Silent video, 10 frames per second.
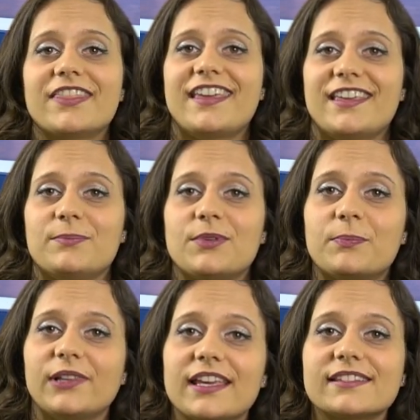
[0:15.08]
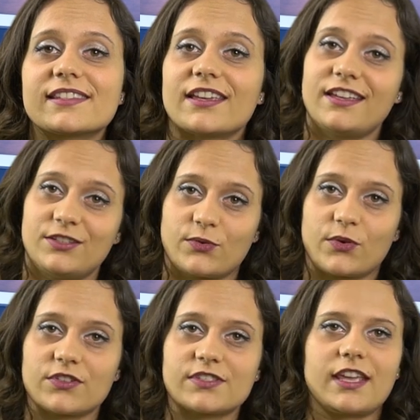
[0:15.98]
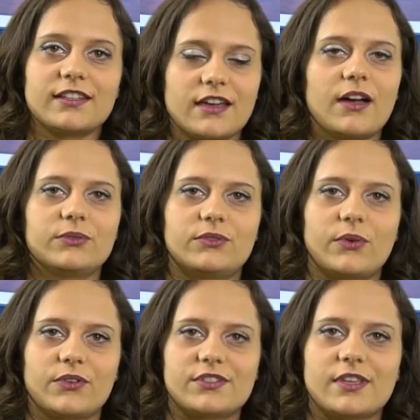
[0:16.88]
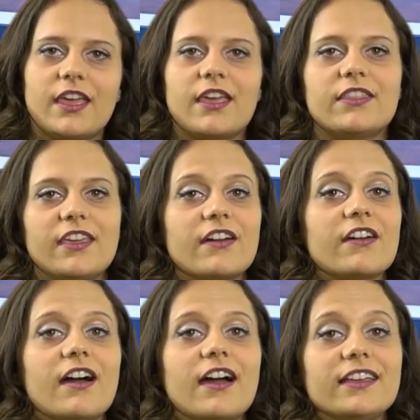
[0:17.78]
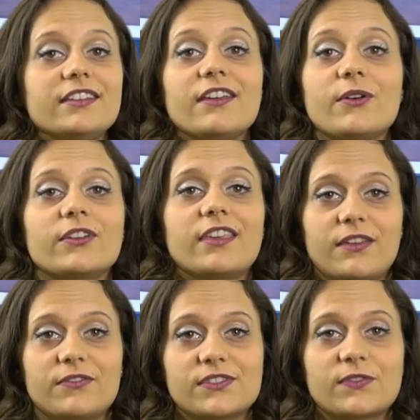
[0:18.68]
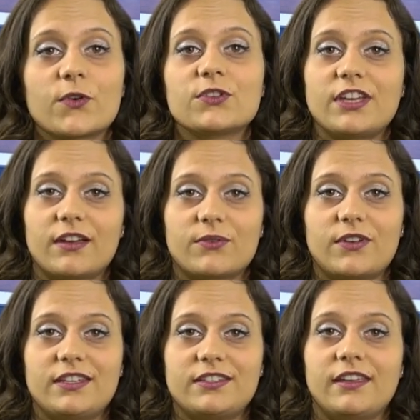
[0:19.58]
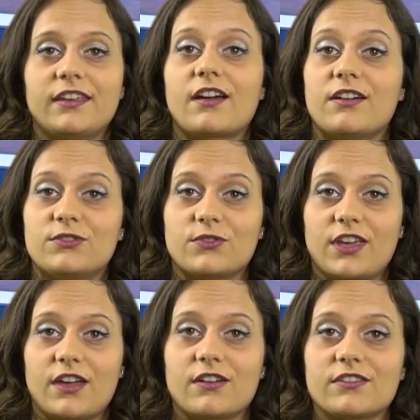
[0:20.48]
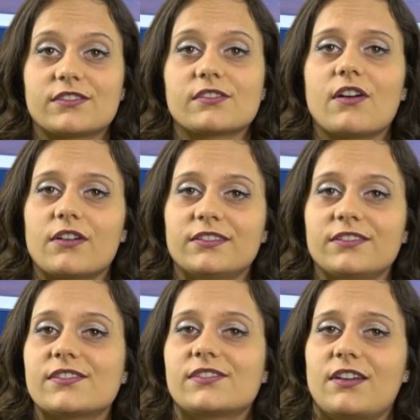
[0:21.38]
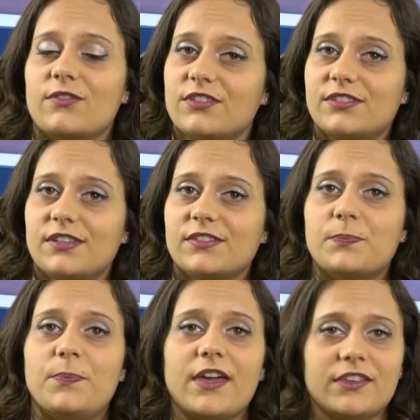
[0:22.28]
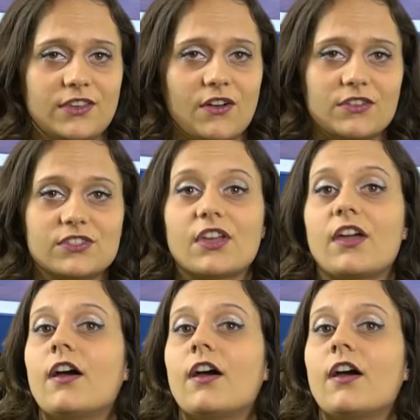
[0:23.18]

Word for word: They can be placed indoors and outdoors. They are ideal gifts for decorating country arts, gardens, terraces, backyards,